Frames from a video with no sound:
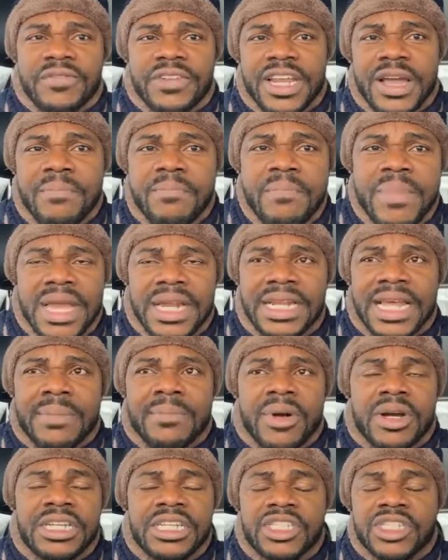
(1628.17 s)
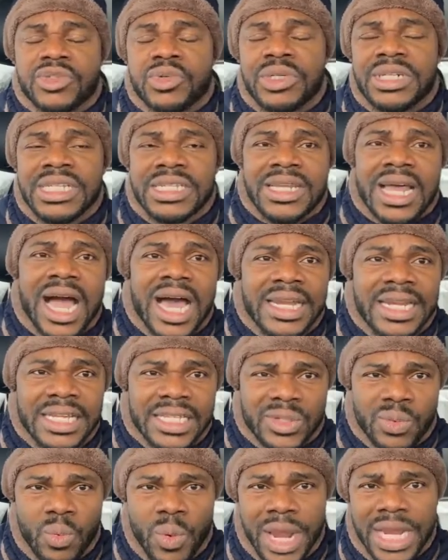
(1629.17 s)
of them make their monies through
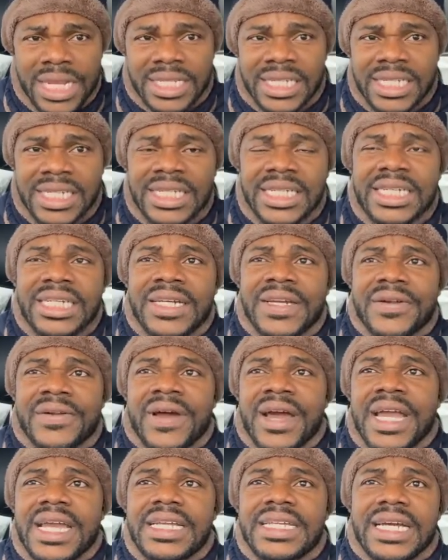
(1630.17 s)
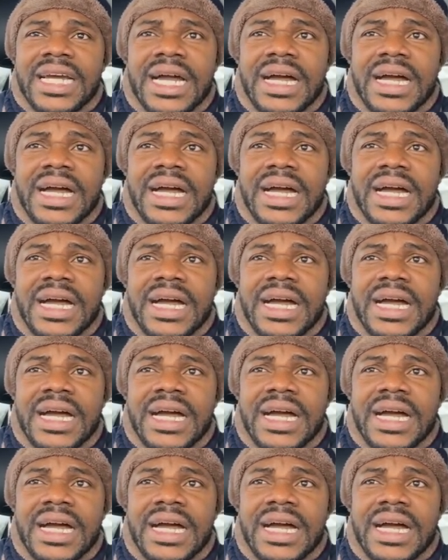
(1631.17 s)
dishonest ways, right?